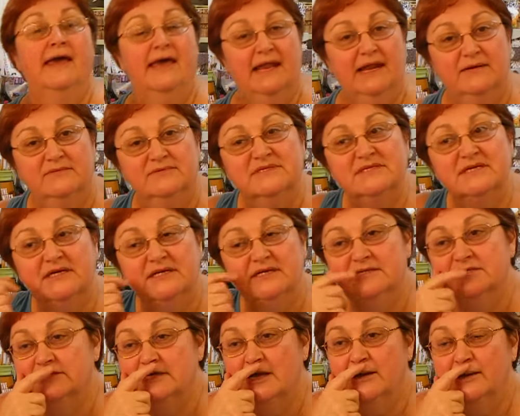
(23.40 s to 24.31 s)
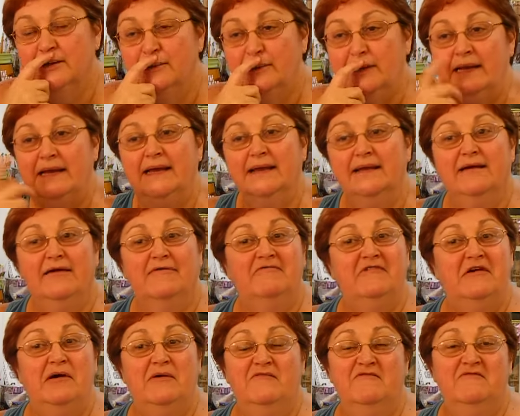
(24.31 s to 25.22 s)
and I was gonna show you what I
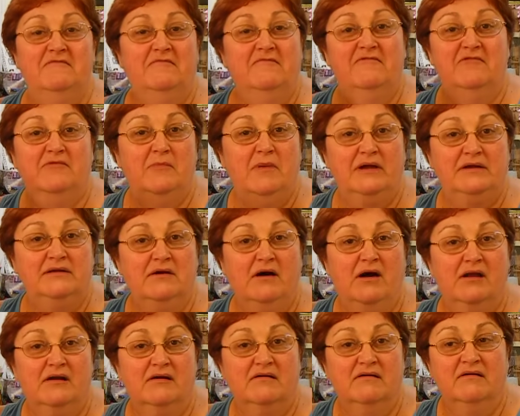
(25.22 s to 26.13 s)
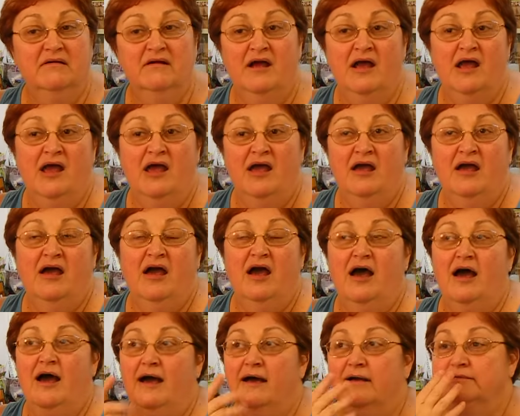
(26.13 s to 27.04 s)
found for my daughter
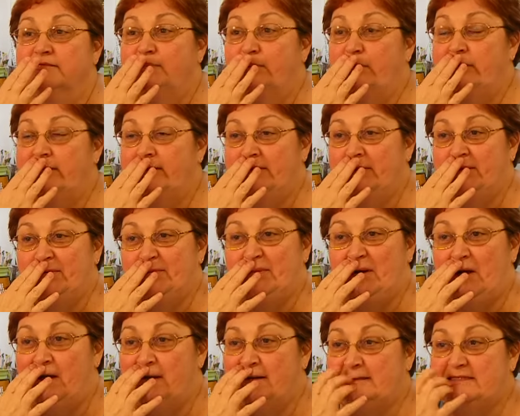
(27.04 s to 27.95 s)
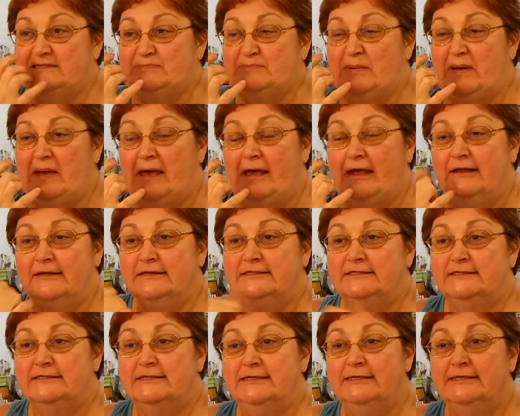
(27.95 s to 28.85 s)
uh, to put in her box, but
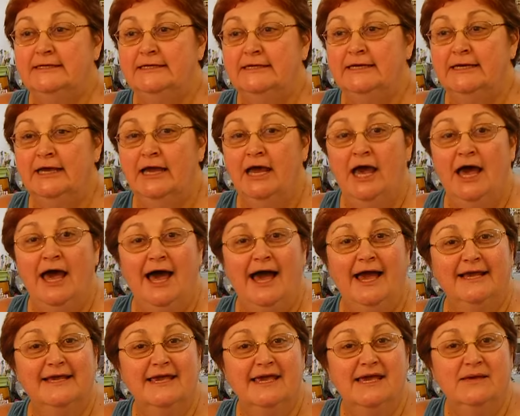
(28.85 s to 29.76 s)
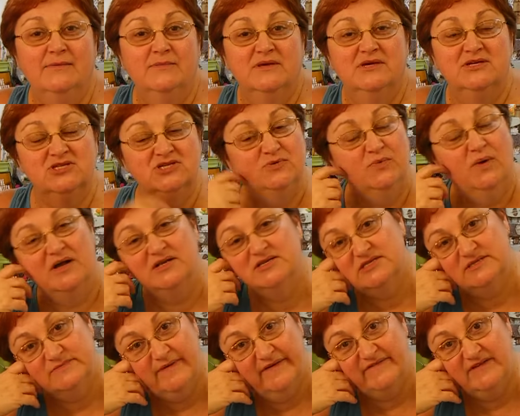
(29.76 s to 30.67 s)
I can't because she
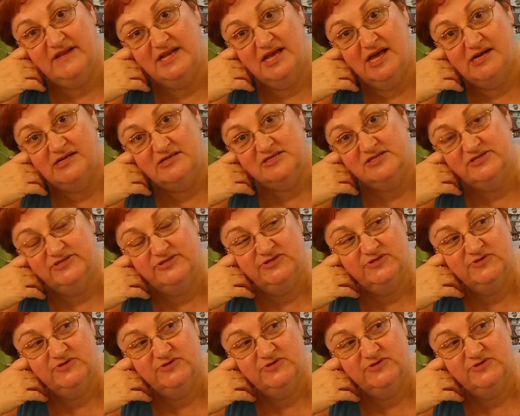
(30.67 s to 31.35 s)
watches my videos.